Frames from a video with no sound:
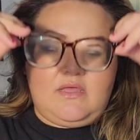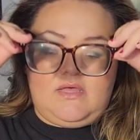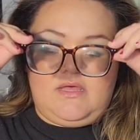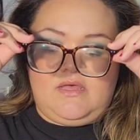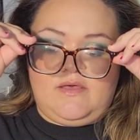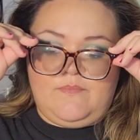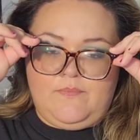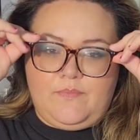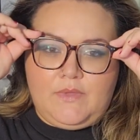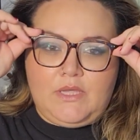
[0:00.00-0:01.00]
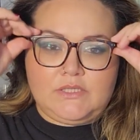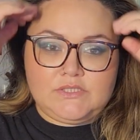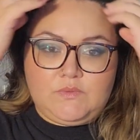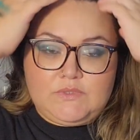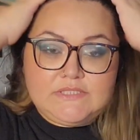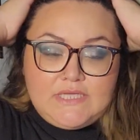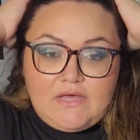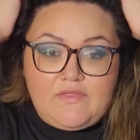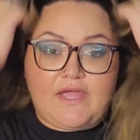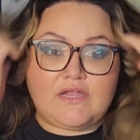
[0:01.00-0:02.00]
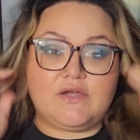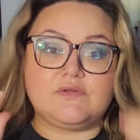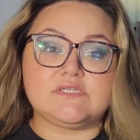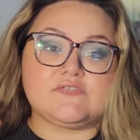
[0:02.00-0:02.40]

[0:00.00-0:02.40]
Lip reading: so we'll see how that goes.